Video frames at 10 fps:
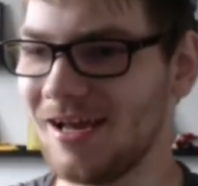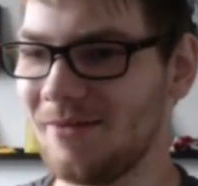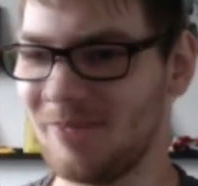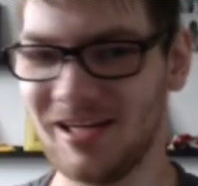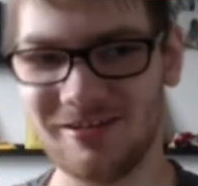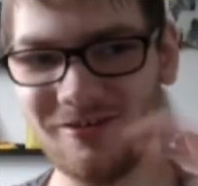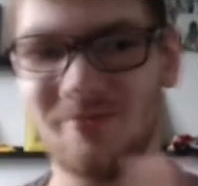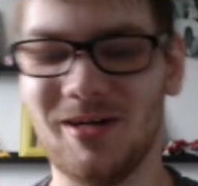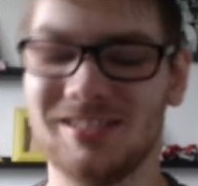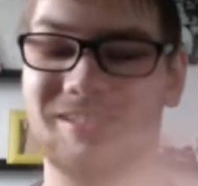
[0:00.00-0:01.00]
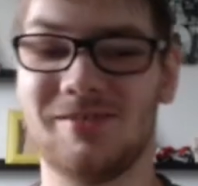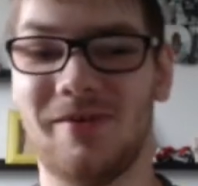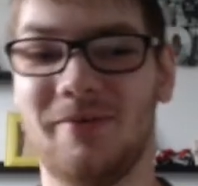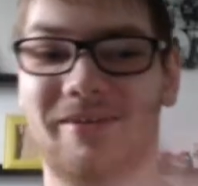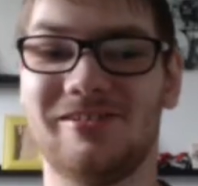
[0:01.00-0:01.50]
But I do apologize if
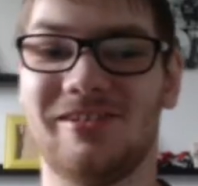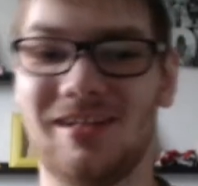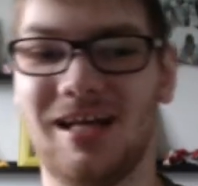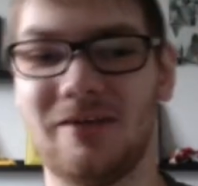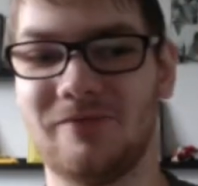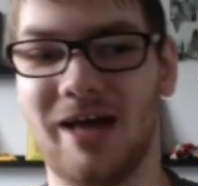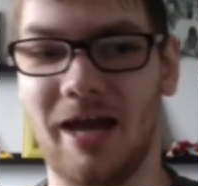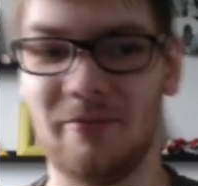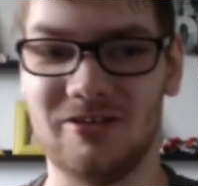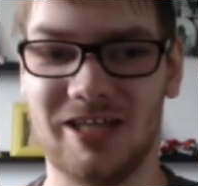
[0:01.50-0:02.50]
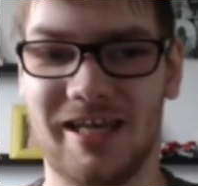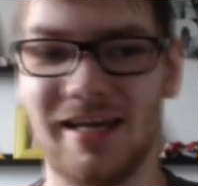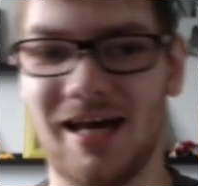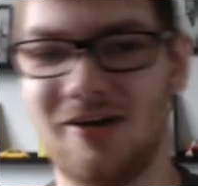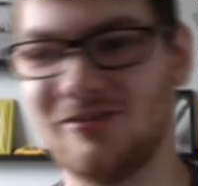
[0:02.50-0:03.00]
I wasted a lot of time checking
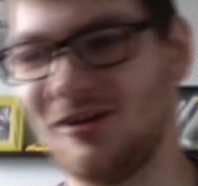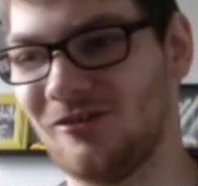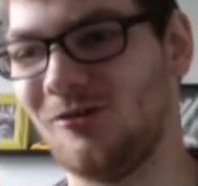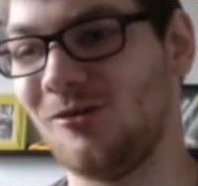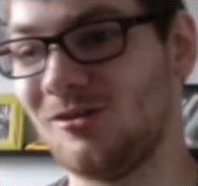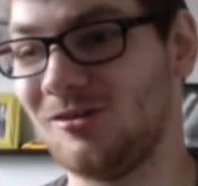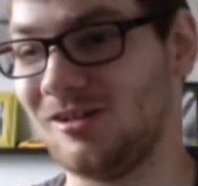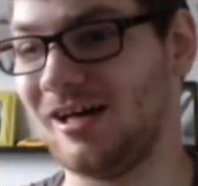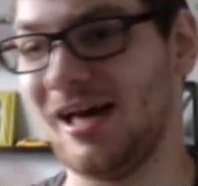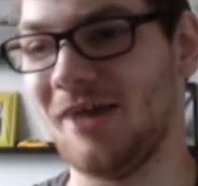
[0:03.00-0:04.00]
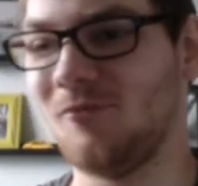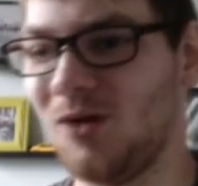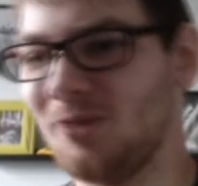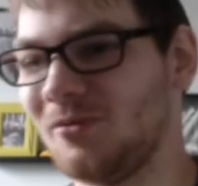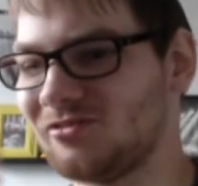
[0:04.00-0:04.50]
out on Google uh,
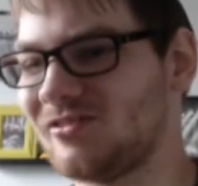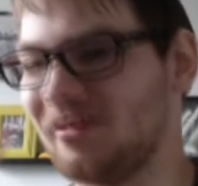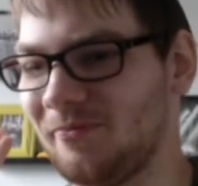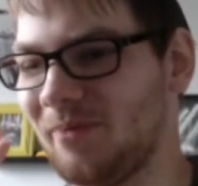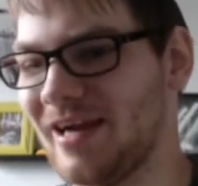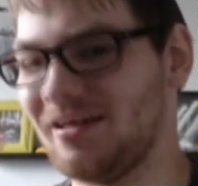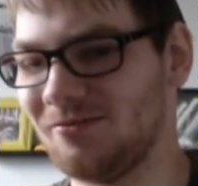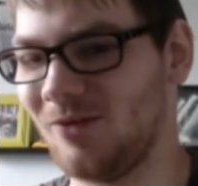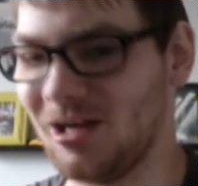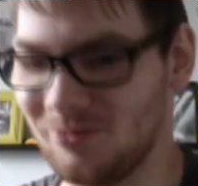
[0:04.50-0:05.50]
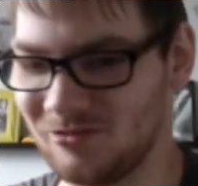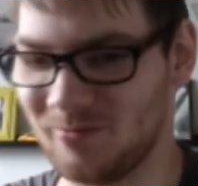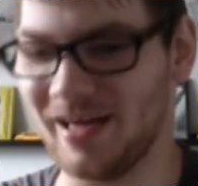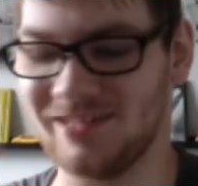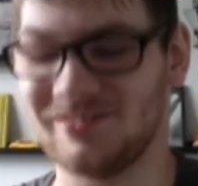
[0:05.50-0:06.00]
what was the what was
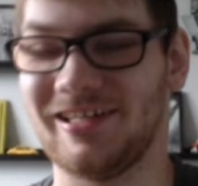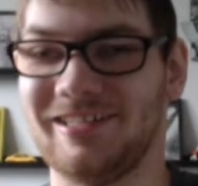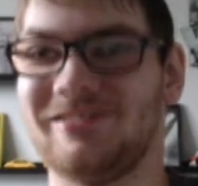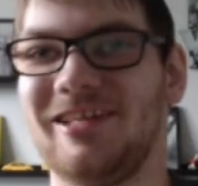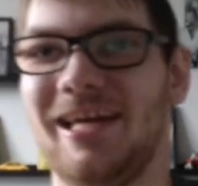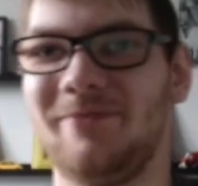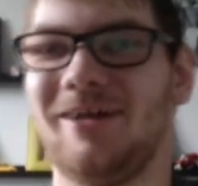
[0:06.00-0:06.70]
Parasite's name.